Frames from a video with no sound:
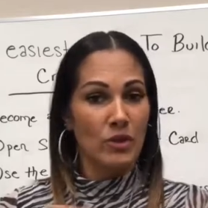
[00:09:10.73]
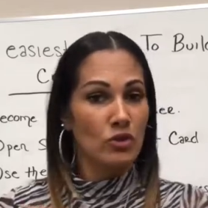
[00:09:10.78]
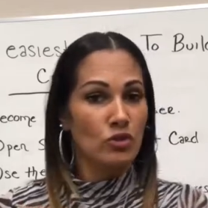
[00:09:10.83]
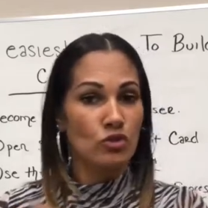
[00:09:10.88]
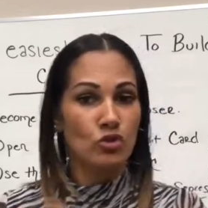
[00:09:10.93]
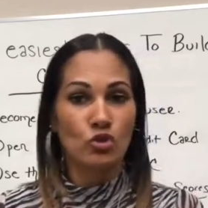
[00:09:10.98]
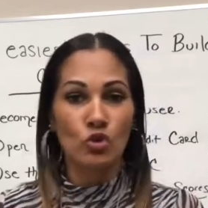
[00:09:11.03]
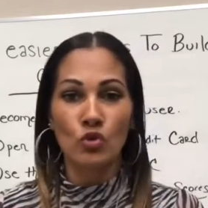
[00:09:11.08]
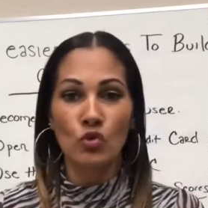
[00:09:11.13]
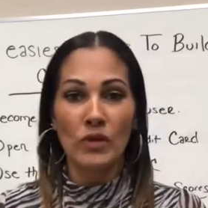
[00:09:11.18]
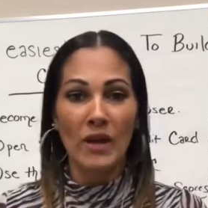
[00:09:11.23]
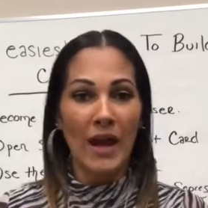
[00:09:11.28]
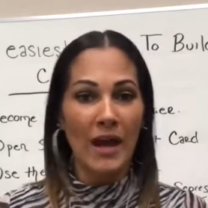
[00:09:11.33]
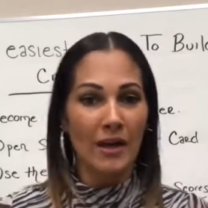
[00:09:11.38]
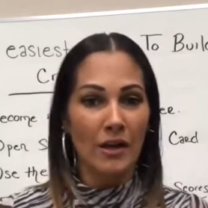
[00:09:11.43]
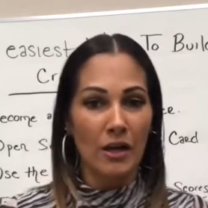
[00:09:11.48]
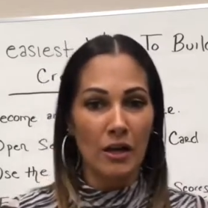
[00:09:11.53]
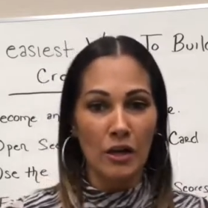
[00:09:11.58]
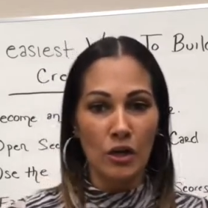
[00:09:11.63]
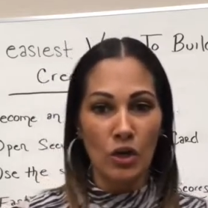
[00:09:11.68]
Do not
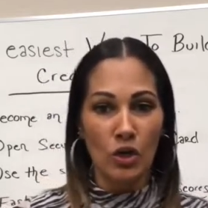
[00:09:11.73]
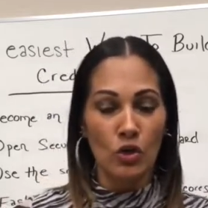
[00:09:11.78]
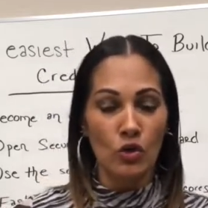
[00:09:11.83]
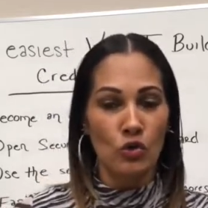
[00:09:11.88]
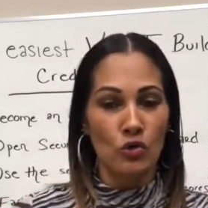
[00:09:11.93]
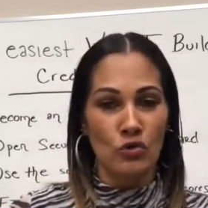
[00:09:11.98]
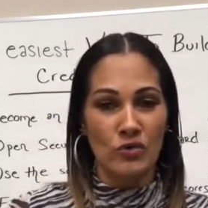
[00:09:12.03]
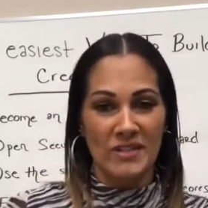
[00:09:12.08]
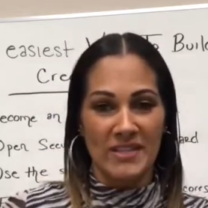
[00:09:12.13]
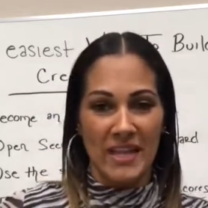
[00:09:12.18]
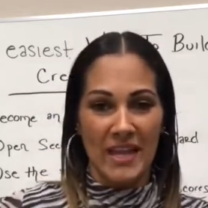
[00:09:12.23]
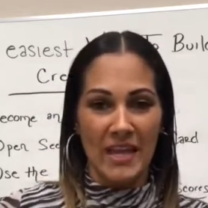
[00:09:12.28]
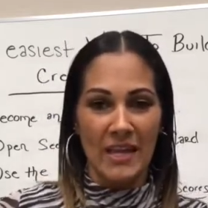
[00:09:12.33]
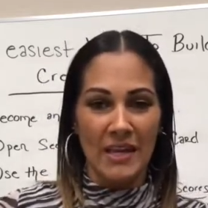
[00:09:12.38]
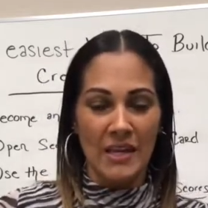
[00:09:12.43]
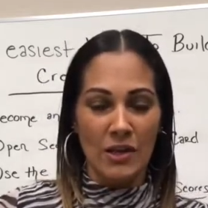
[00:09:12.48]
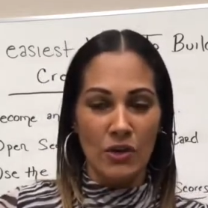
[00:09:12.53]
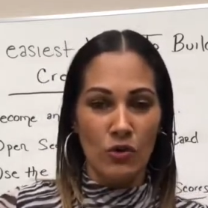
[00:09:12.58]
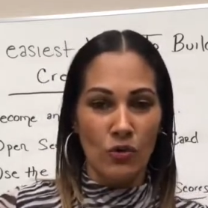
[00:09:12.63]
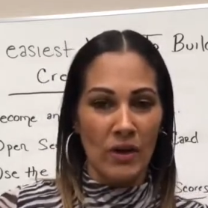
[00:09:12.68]
close
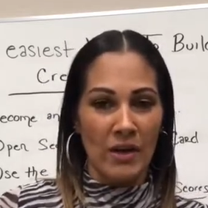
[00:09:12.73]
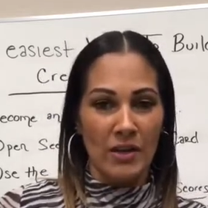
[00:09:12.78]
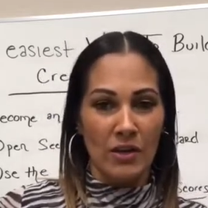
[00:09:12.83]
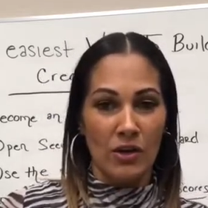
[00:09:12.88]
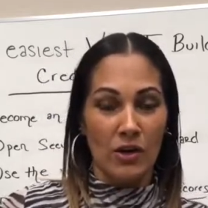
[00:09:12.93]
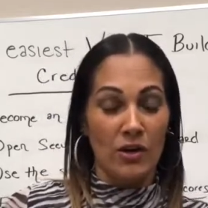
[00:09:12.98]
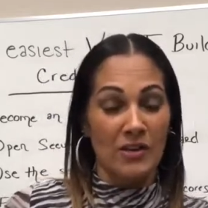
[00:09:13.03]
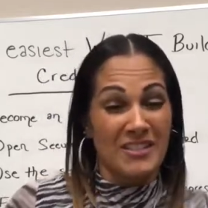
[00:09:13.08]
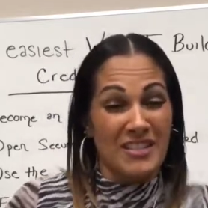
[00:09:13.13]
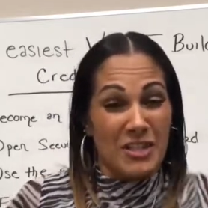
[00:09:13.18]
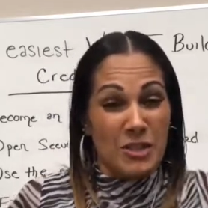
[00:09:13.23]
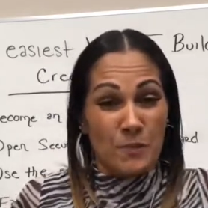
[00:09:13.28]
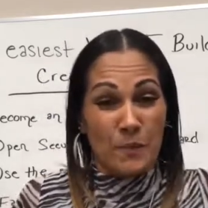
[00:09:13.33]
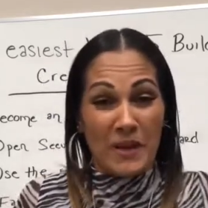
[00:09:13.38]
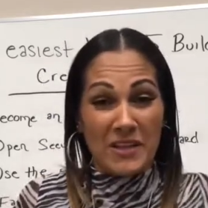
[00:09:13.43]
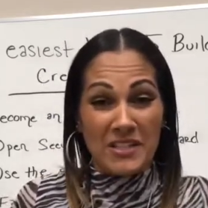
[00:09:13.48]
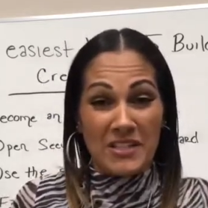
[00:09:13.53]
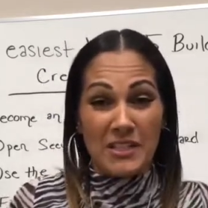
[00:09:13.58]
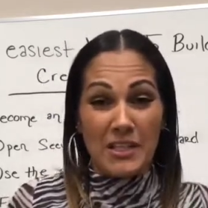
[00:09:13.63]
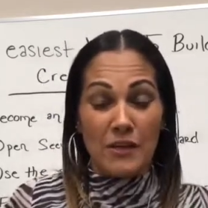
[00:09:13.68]
any credit cards,
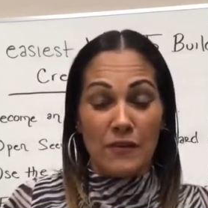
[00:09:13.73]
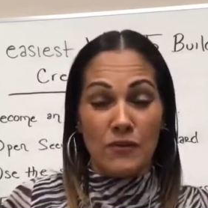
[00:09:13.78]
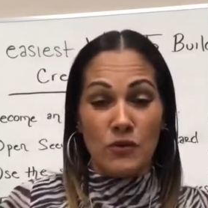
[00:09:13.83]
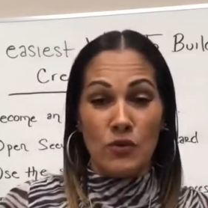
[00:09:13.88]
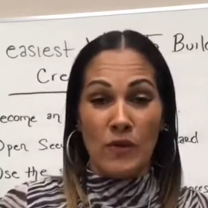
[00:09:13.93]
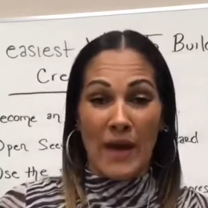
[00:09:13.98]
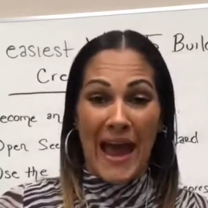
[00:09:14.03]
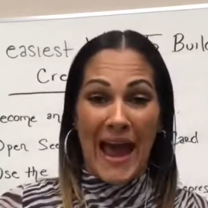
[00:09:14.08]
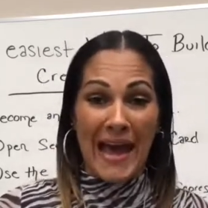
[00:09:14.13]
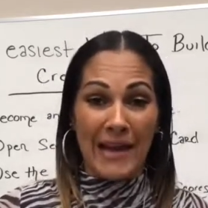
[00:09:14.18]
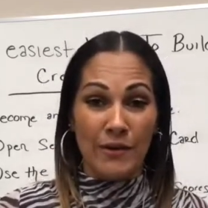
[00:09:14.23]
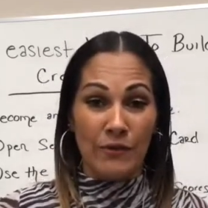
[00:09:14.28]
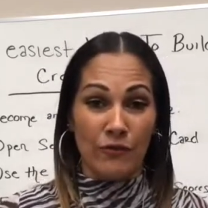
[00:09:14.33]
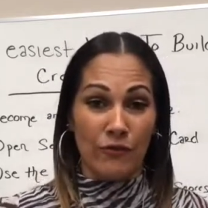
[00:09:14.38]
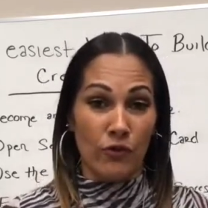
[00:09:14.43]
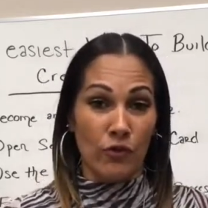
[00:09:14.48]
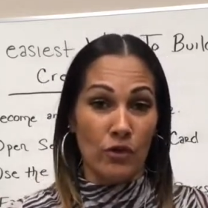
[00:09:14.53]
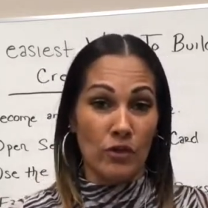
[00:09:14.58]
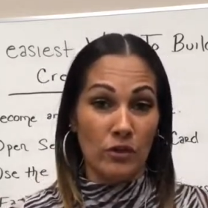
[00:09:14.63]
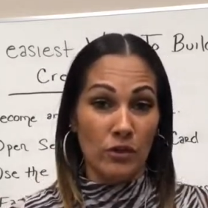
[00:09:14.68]
especially if you had them for
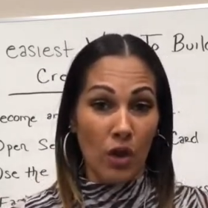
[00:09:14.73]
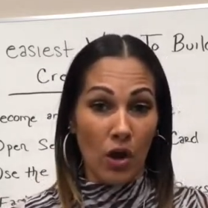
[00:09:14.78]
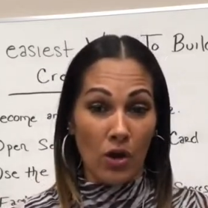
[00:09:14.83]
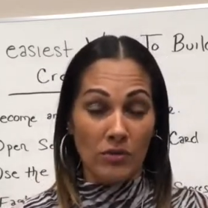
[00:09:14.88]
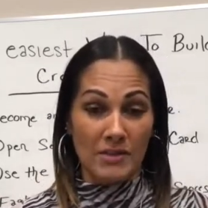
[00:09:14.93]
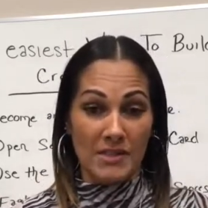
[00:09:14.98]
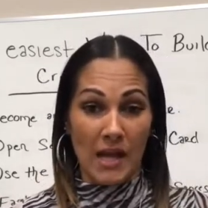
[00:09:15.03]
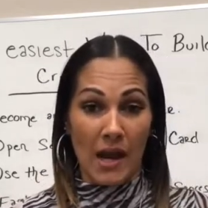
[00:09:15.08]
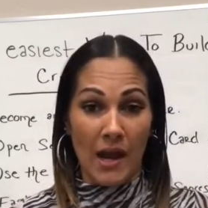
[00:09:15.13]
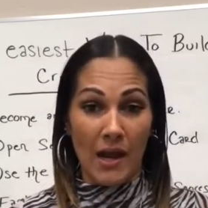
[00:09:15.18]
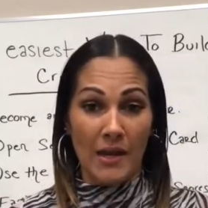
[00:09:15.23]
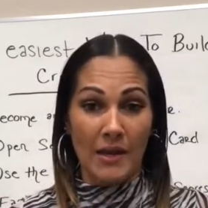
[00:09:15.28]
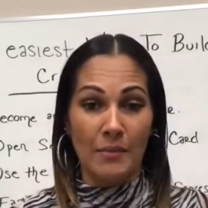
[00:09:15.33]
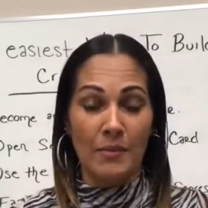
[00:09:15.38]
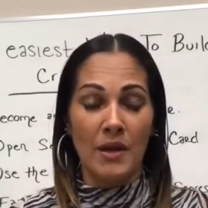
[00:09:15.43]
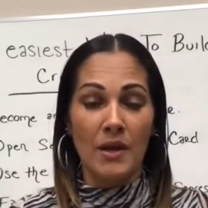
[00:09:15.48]
a long time.